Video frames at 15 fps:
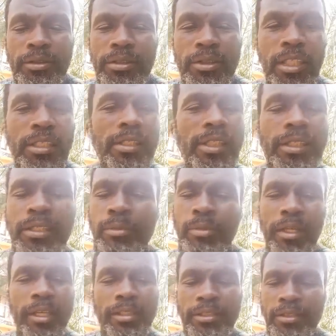such a
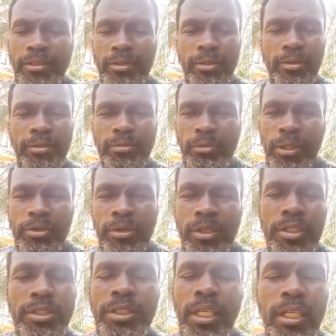place, but
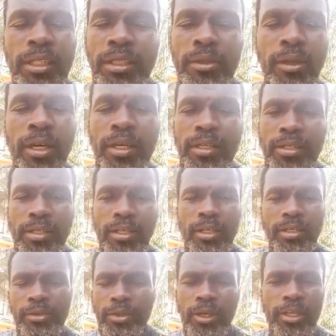originally you
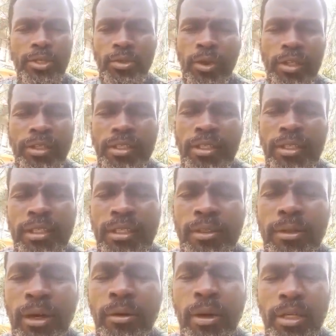are a Swazi,
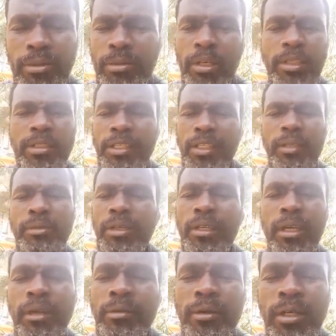you are what, when
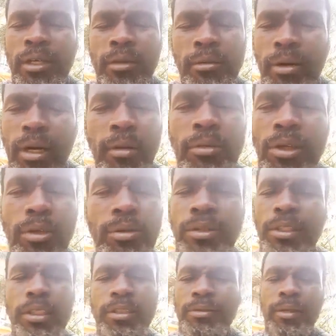now Bakam
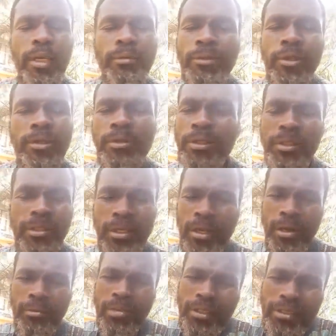Mjuli, Bakam what.
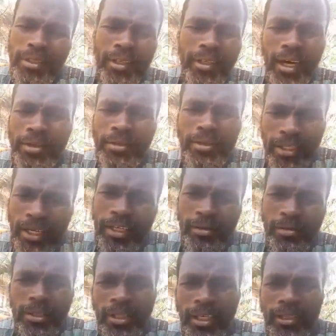But are you
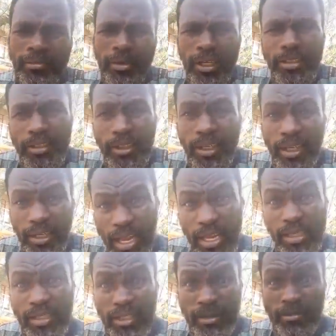telling me that by
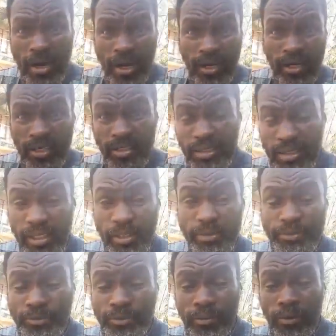relating my history,
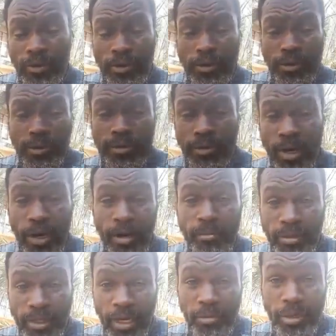you are
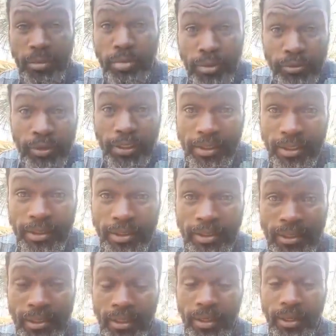becoming prophetic?
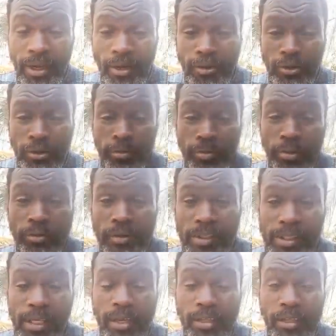How do you
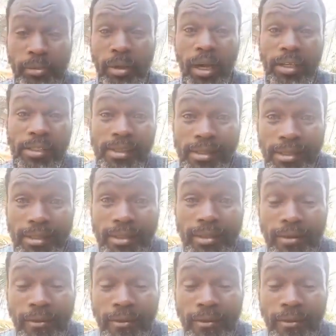prophesy the past?